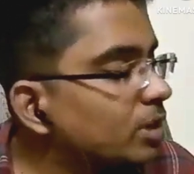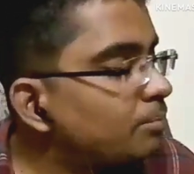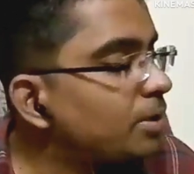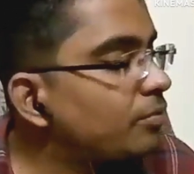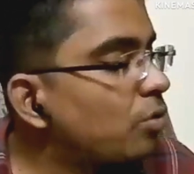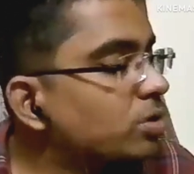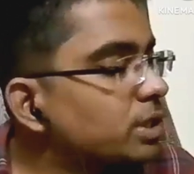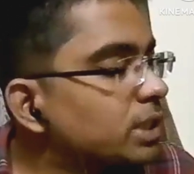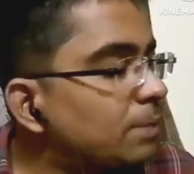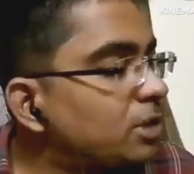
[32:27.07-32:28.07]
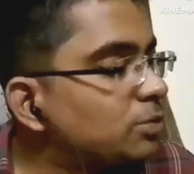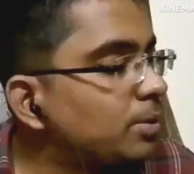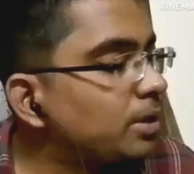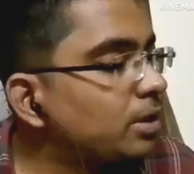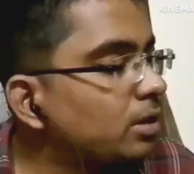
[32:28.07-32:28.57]
before such
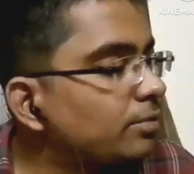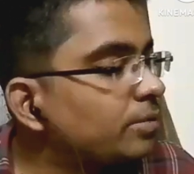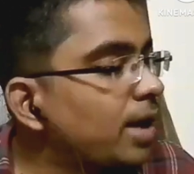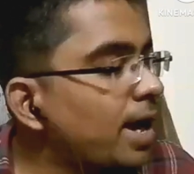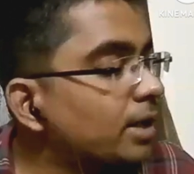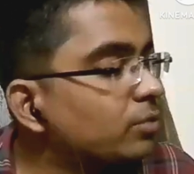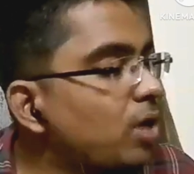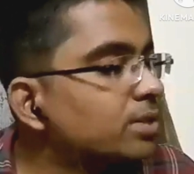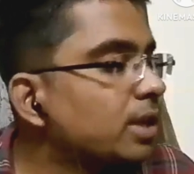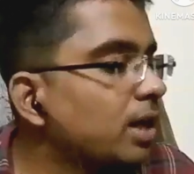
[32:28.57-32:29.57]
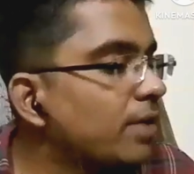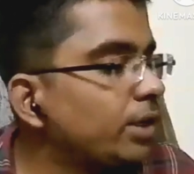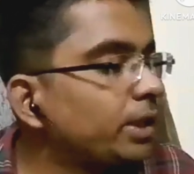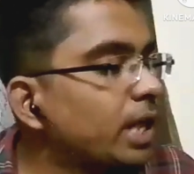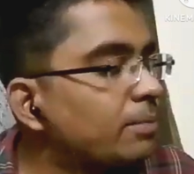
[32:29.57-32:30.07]
commencement of act was alive at
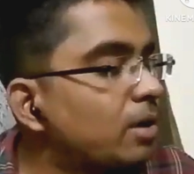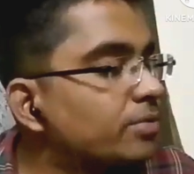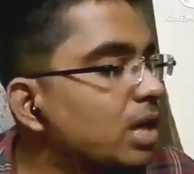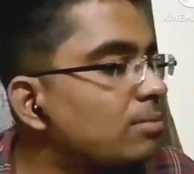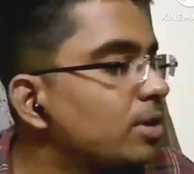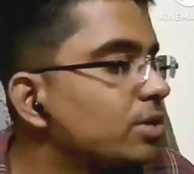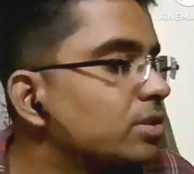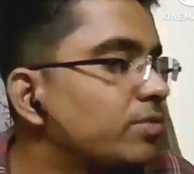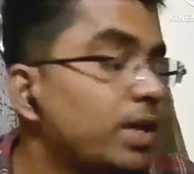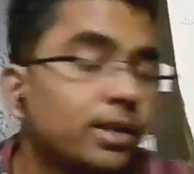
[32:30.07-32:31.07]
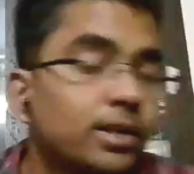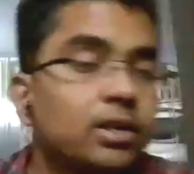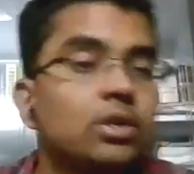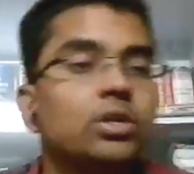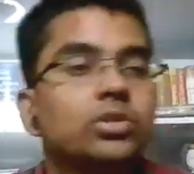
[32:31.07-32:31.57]
the time of solemnization of the act.
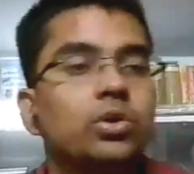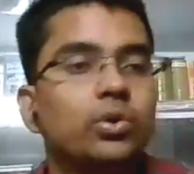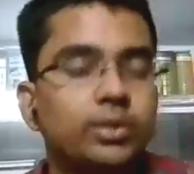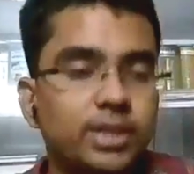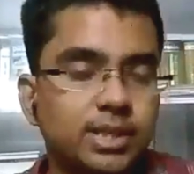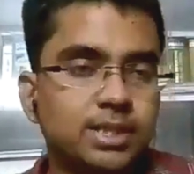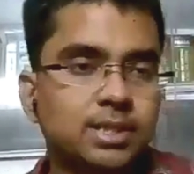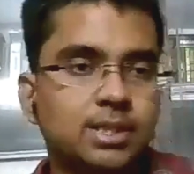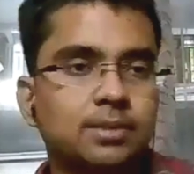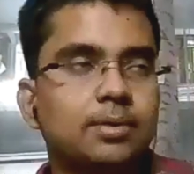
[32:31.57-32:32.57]
So this